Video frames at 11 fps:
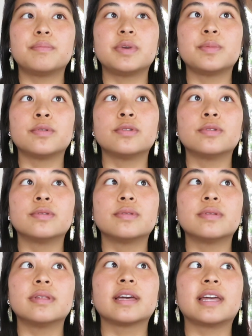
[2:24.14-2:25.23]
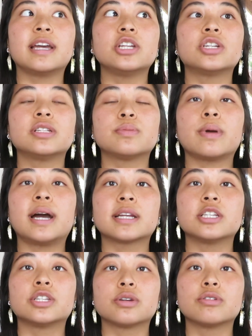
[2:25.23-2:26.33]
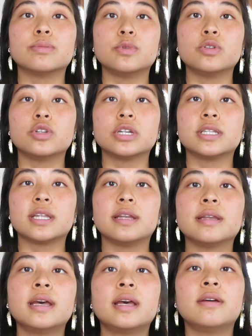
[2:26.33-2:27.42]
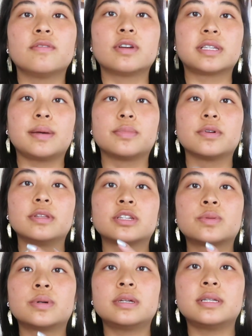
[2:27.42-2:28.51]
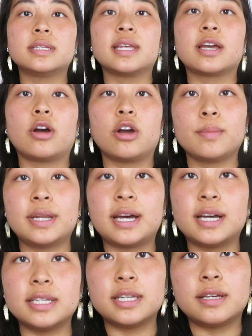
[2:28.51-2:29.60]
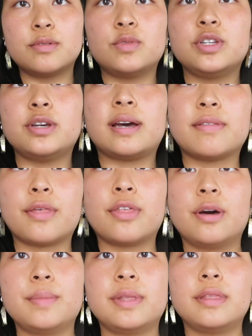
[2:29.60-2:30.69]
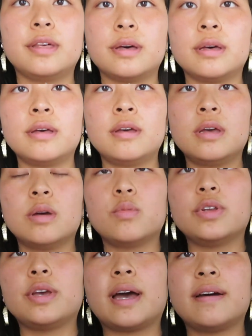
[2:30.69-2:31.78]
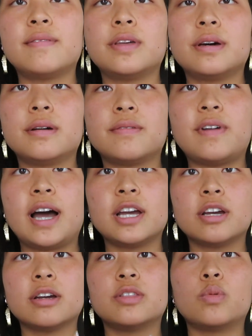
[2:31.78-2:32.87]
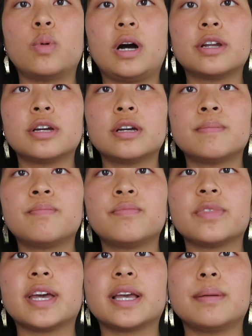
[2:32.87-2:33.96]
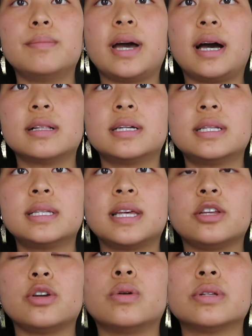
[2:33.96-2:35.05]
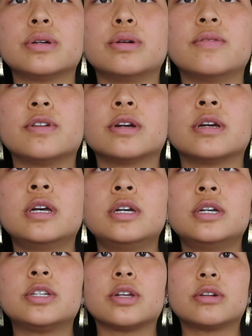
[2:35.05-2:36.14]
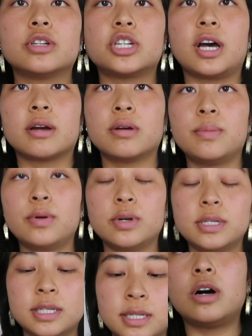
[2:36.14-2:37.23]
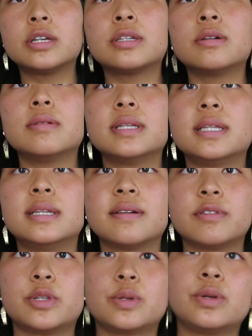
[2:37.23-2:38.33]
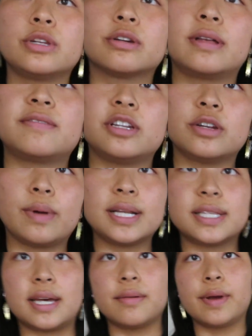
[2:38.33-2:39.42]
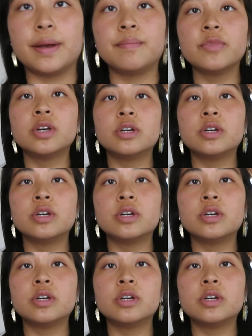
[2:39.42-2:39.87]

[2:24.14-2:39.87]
people like the ancients practice certain mudras. And for example, this one is like harmonizing when you have the thumb and when you have the fire and the water like in balance, and you hold it over certain chakra points. Also is the difference between your left and your right side, right?